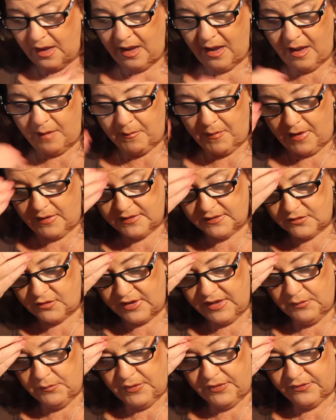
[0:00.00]
um,
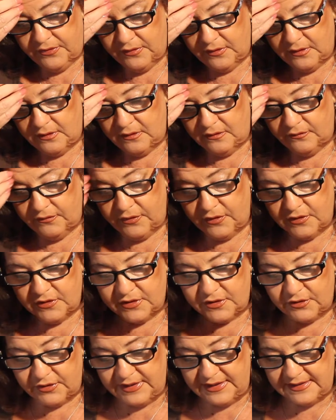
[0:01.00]
starting with
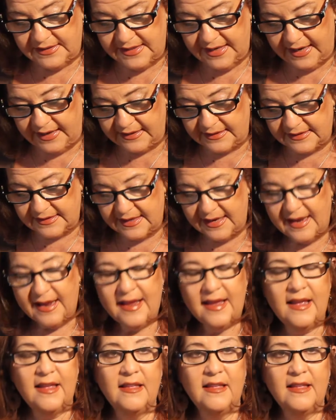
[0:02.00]
verse 36,